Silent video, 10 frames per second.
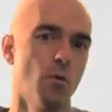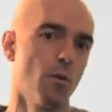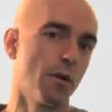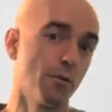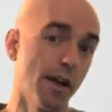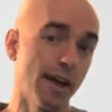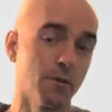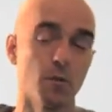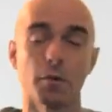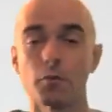what went
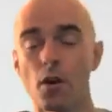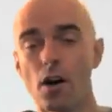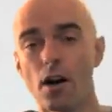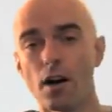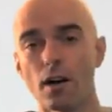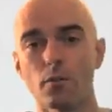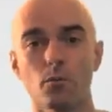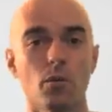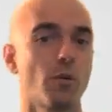right, what went wrong,